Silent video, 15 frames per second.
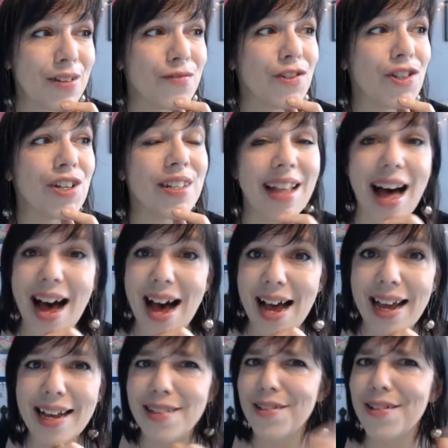of
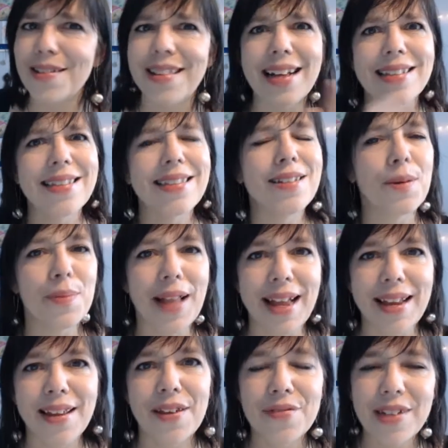July, and that's still
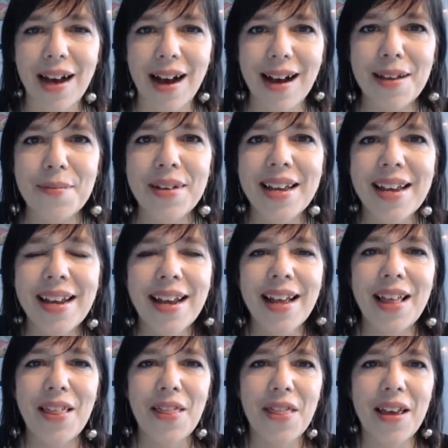plenty of time,
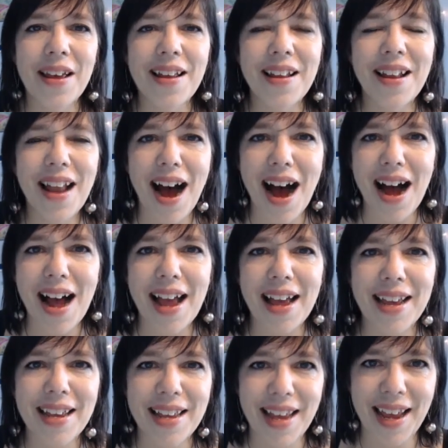then
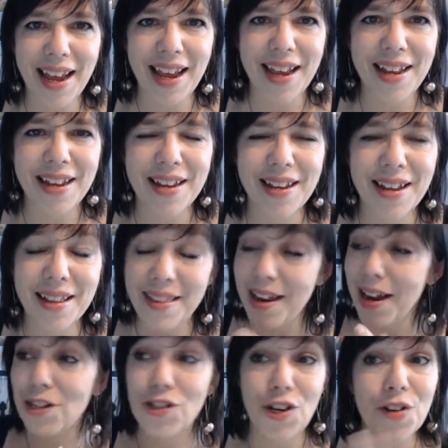I can, then
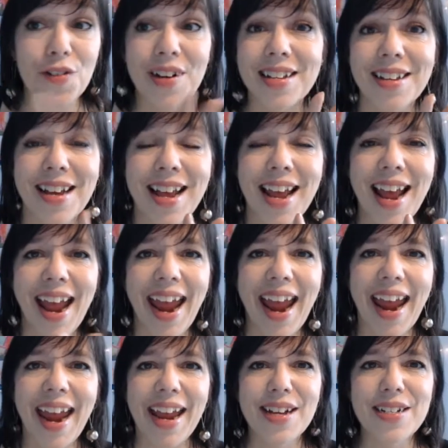I'll show it.
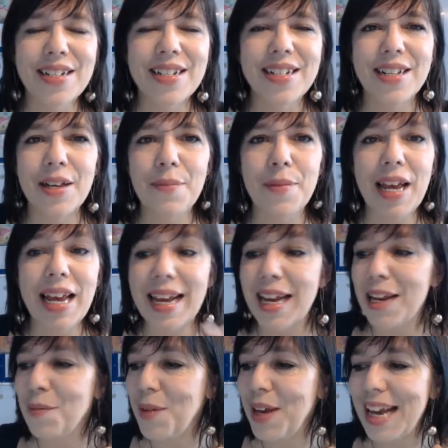And it
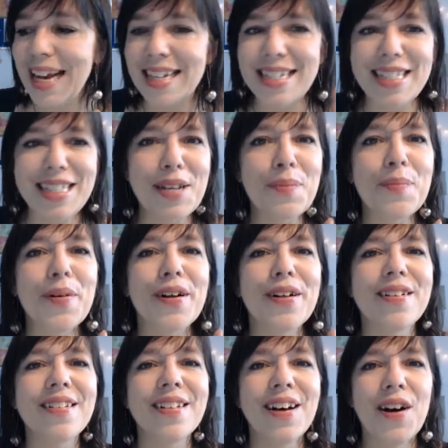can be as
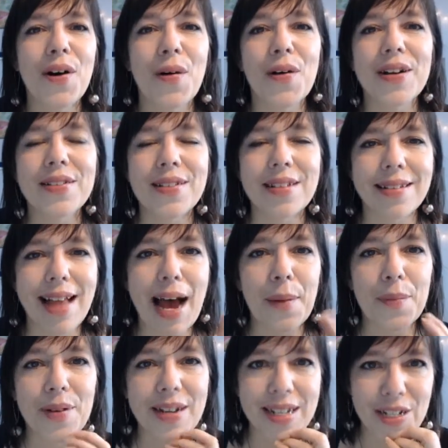simple or as
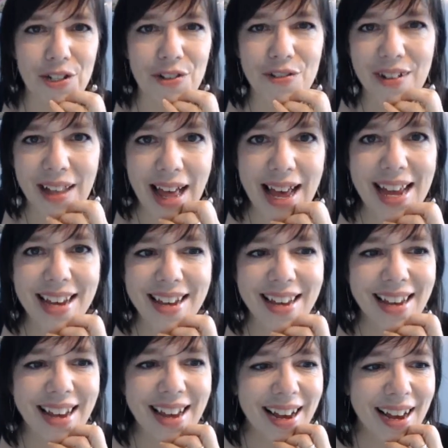elaborate as you like
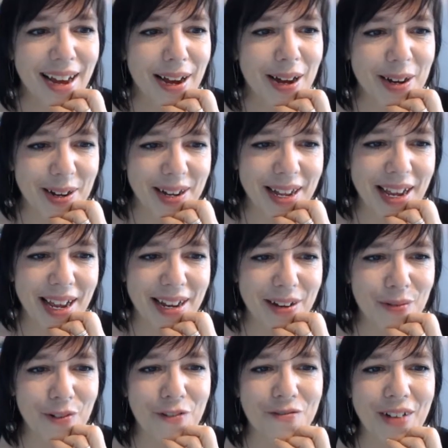uh, and
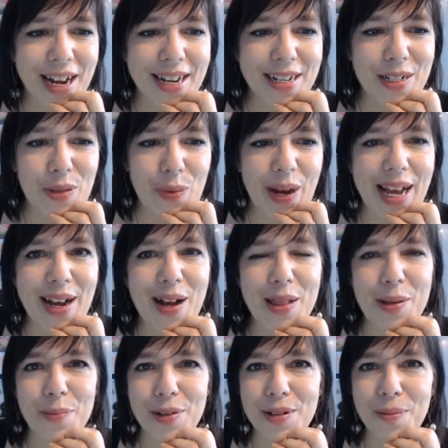it will find its way on
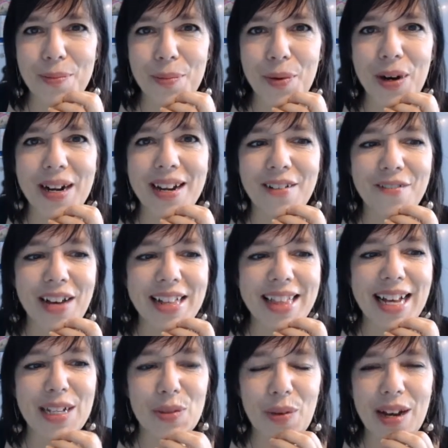the bulletin board. In fact,
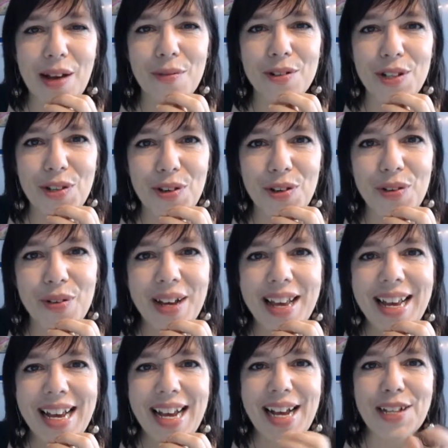that's what I will do
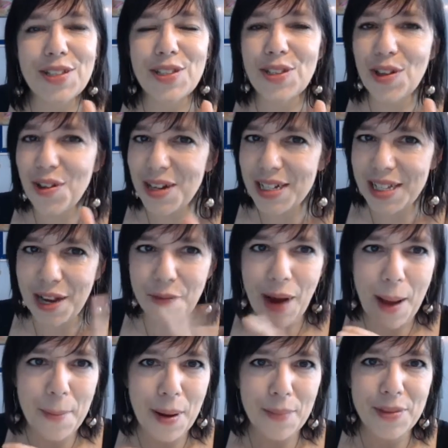as soon as I
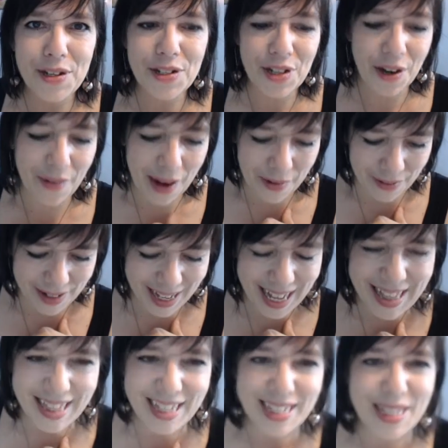wrap up the show. I will
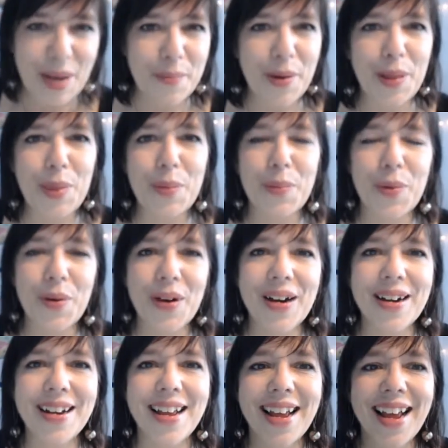get these up on the
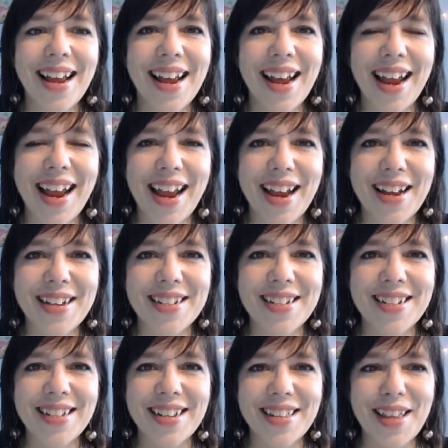board,
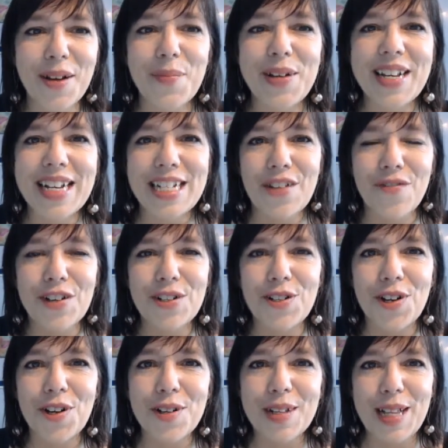and that'll be nice for
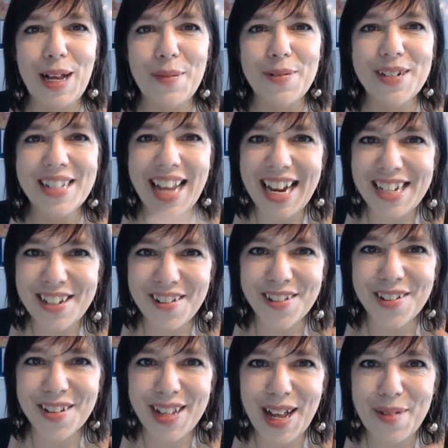journal clubbers. Hey,
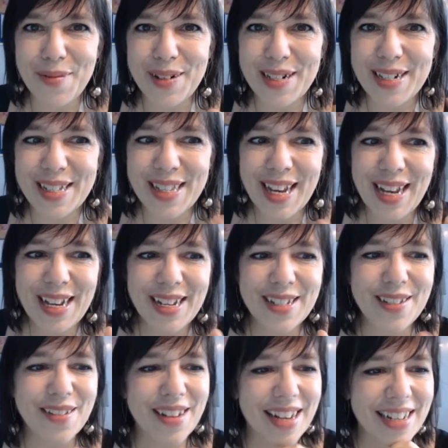journal clubbers, because
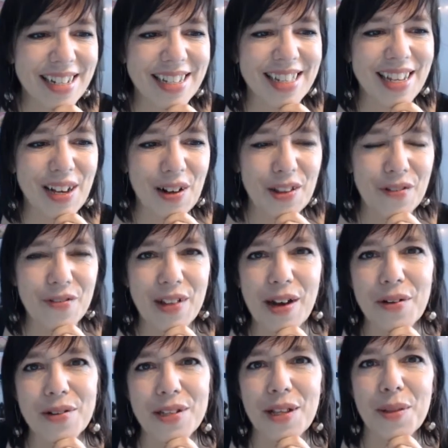you'll get to see all the
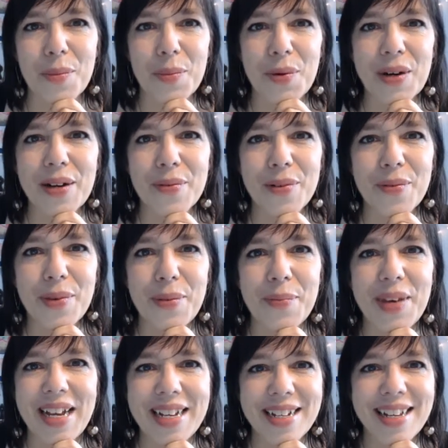flowers on the board when we
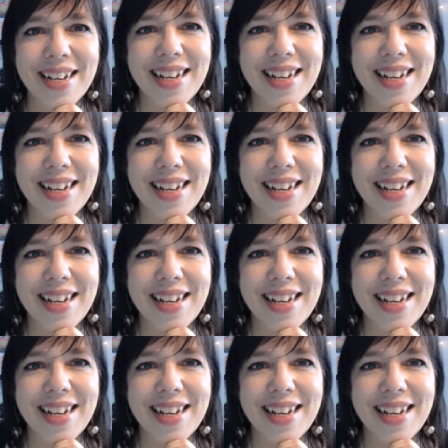meet